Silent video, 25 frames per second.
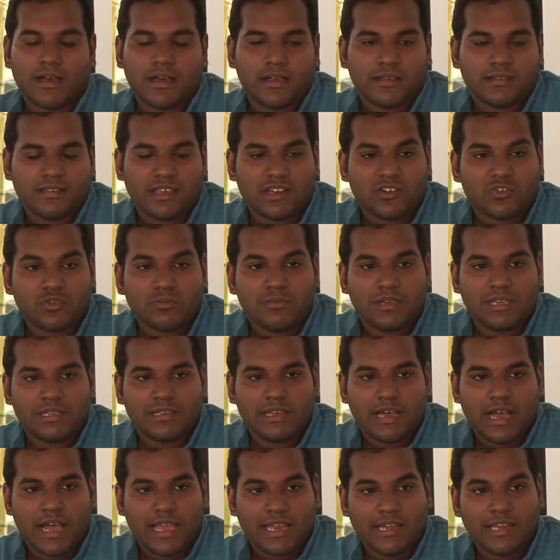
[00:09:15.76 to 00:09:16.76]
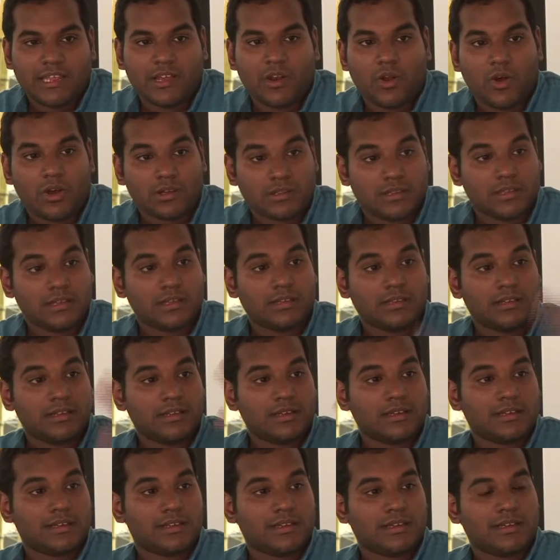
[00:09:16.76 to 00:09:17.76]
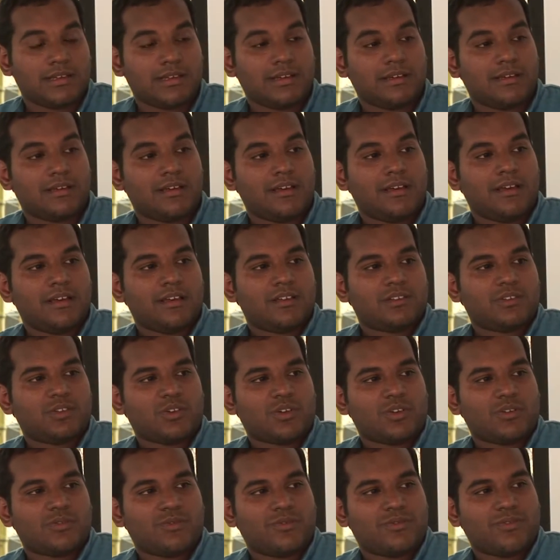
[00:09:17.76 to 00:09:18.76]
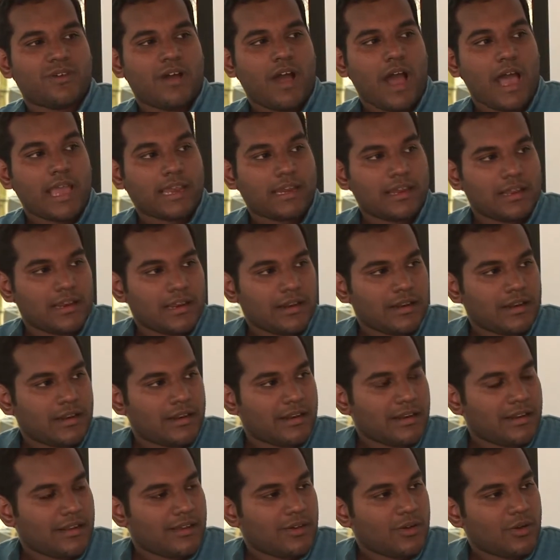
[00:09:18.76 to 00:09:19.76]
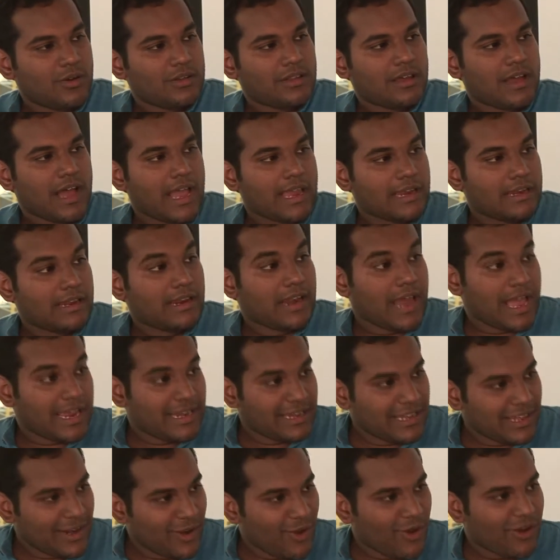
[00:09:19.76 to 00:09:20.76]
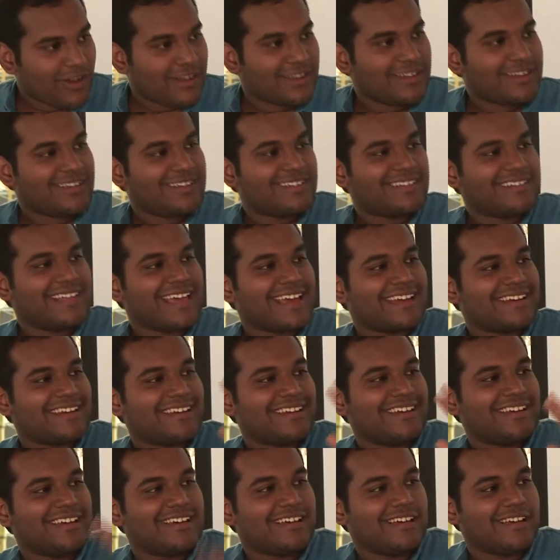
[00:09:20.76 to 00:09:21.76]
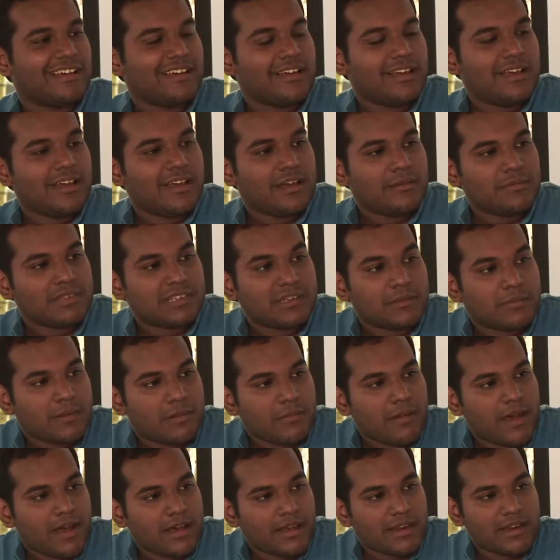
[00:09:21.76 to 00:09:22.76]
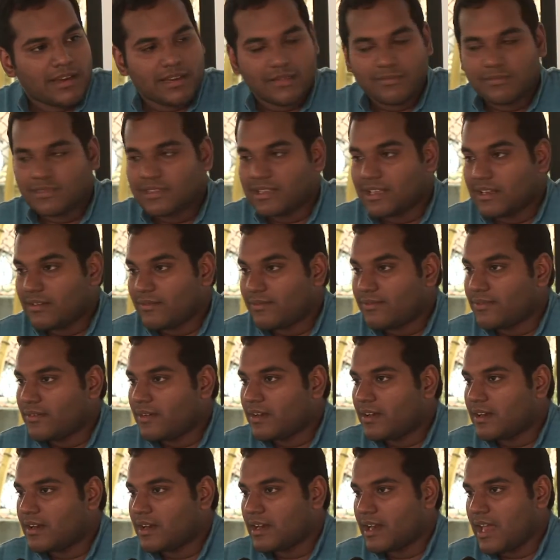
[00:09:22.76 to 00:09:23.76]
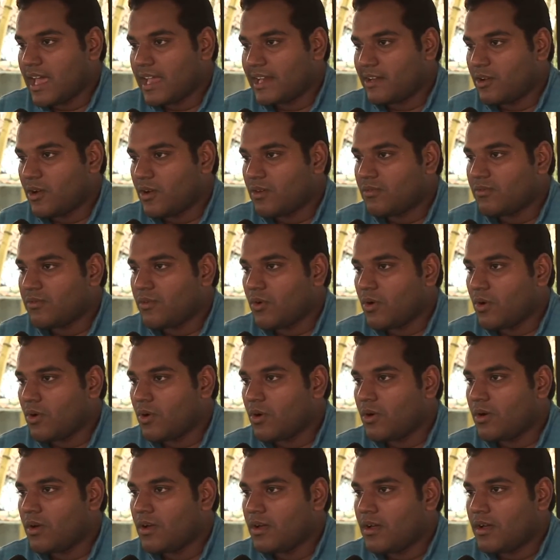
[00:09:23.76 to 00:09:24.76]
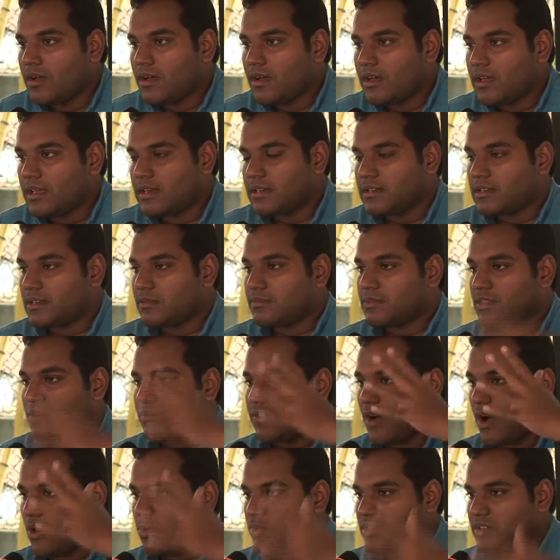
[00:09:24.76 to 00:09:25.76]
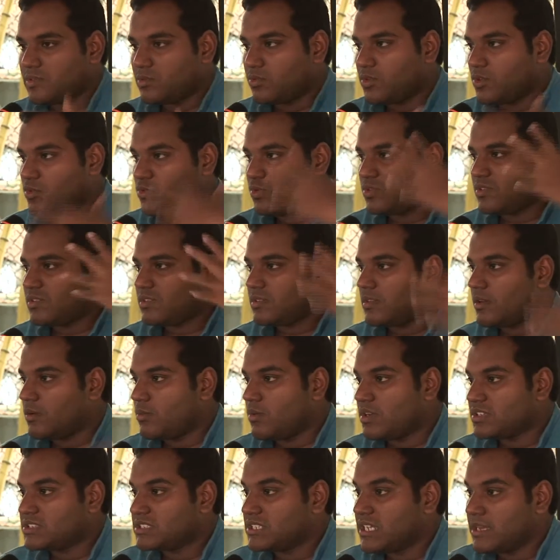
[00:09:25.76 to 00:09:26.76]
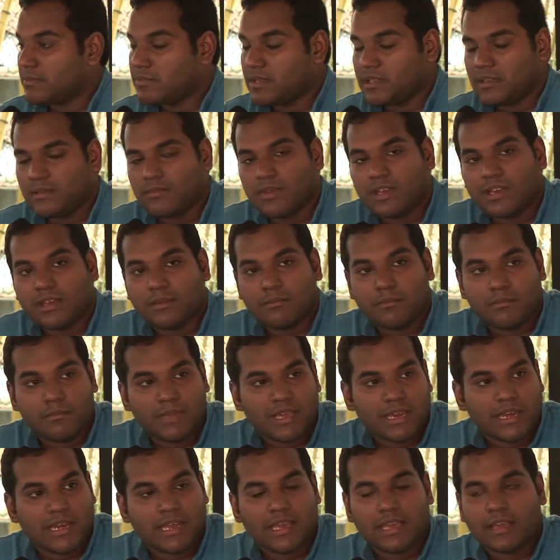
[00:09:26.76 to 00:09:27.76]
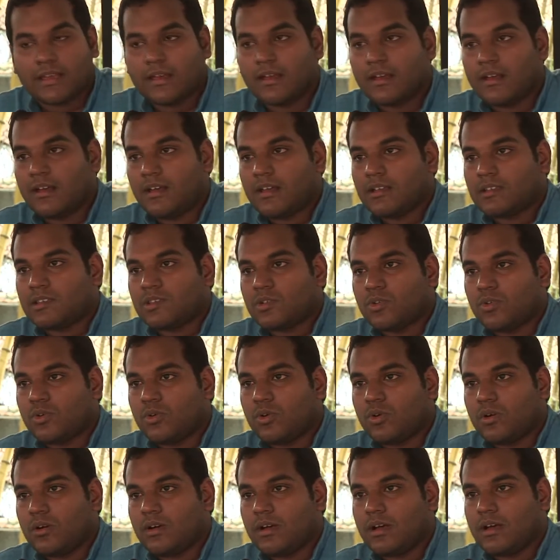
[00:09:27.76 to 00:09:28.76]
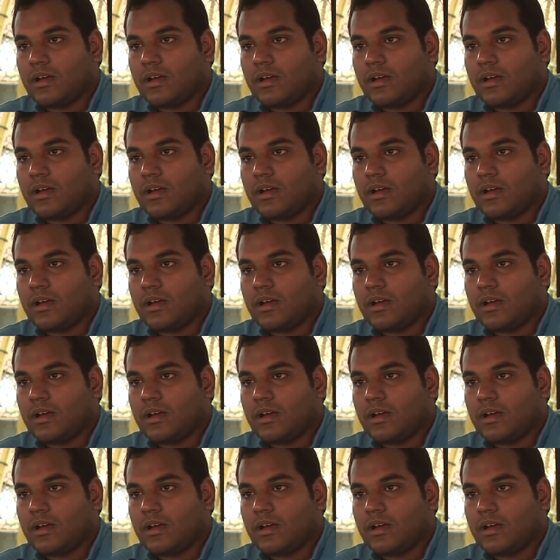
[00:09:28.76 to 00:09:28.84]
said to be the ideologue, the sort of idol or the idol ideologue that Mr. Prabhakaran himself relied on for in terms of how his views were shaped at the very beginning. So